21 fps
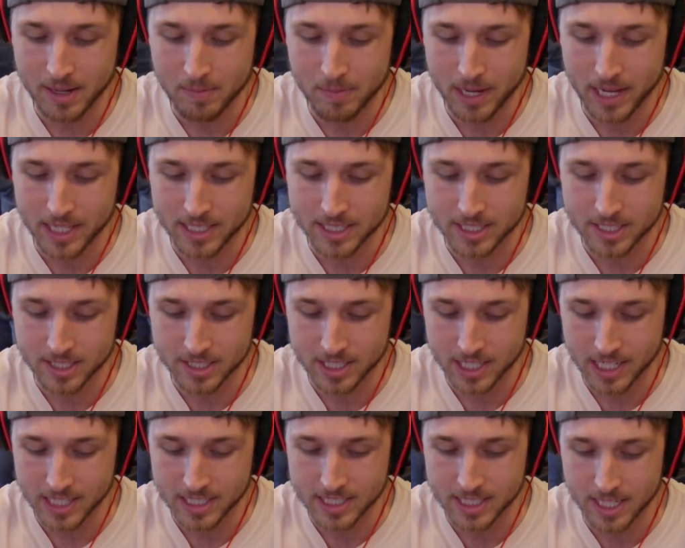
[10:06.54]
mason.
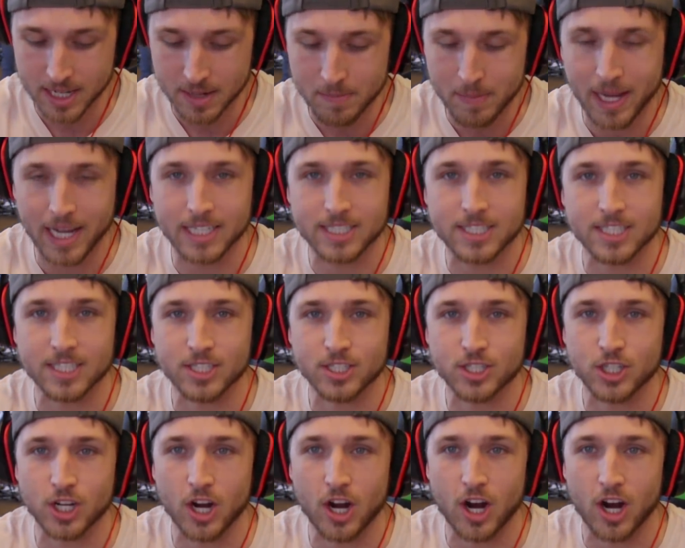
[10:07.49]
It's in a mason
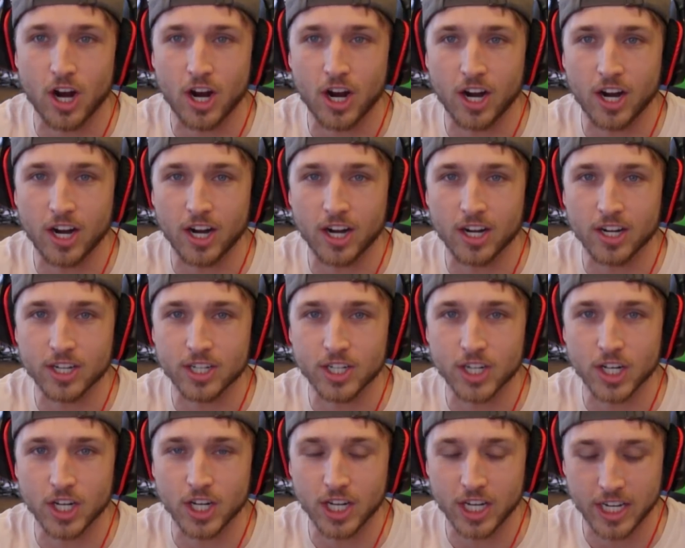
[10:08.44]
jar.
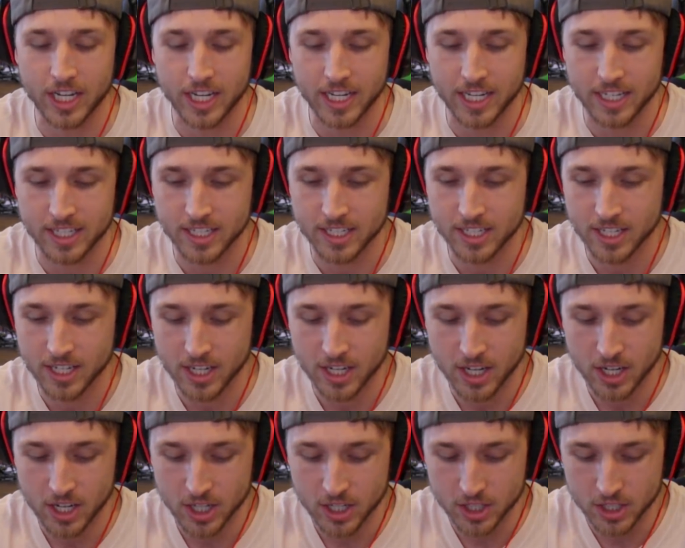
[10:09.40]
Good.
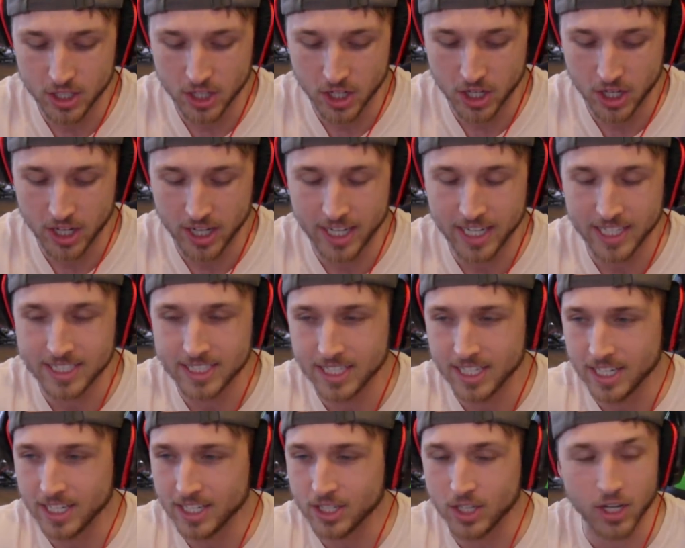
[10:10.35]
Good. It's
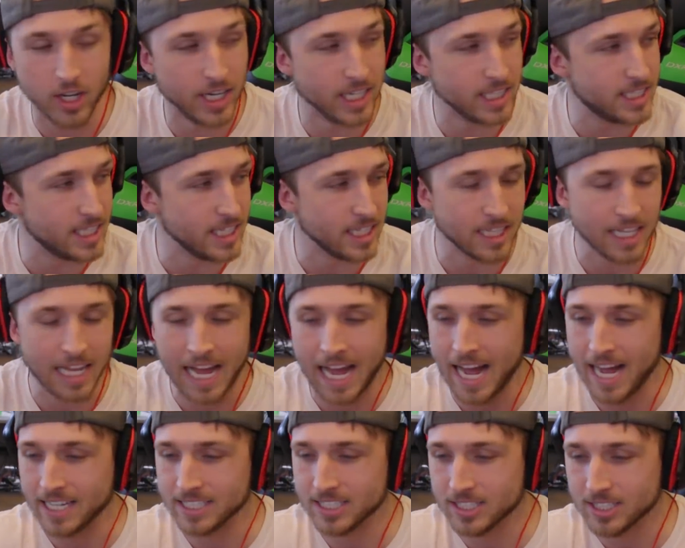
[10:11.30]
in, good. It's in
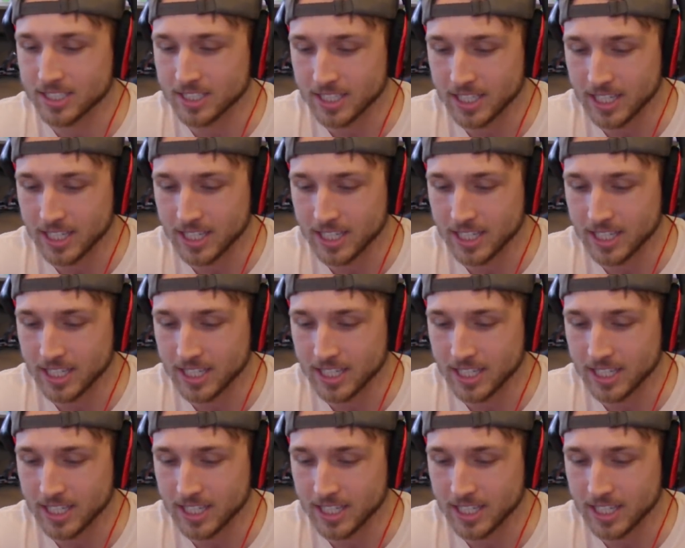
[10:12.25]
glass.